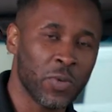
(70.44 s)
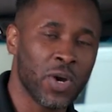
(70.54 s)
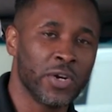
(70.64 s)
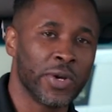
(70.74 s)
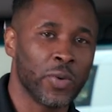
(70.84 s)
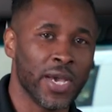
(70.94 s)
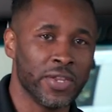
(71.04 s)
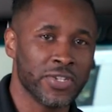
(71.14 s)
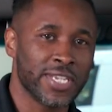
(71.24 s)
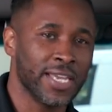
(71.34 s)
be wondering why
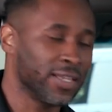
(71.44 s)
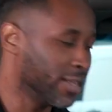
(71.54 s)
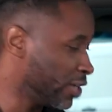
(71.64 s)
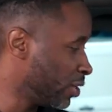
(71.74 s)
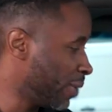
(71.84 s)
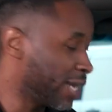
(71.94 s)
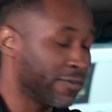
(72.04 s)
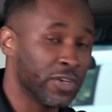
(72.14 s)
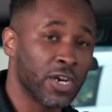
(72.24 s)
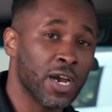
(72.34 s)
there's kitty litter in the
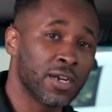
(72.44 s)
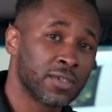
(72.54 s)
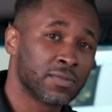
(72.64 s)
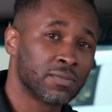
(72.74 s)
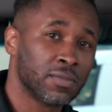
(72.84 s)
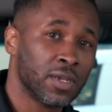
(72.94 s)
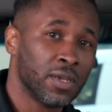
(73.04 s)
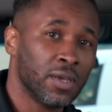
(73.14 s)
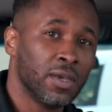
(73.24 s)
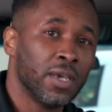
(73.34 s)
back of your car.
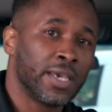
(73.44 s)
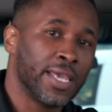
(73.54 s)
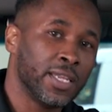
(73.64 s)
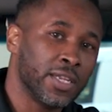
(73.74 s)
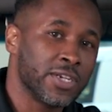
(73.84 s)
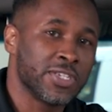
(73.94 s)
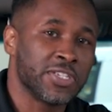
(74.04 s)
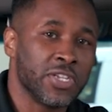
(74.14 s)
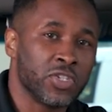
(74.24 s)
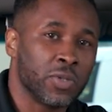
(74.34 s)
Kitty litter is
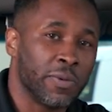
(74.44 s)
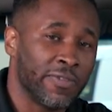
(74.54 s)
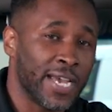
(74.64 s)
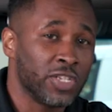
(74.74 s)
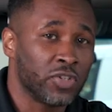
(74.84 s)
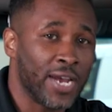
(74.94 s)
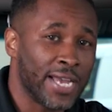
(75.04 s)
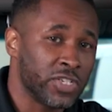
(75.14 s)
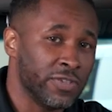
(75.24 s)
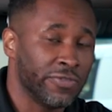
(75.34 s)
essential to provide
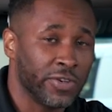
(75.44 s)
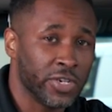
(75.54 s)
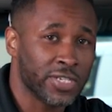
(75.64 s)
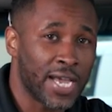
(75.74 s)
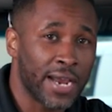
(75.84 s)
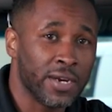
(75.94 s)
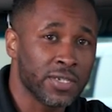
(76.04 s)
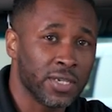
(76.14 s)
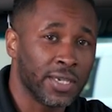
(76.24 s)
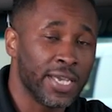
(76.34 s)
traction for your
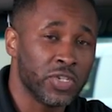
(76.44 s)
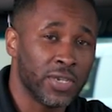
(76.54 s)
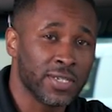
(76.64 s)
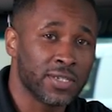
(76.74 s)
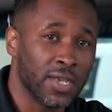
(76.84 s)
tires in case you get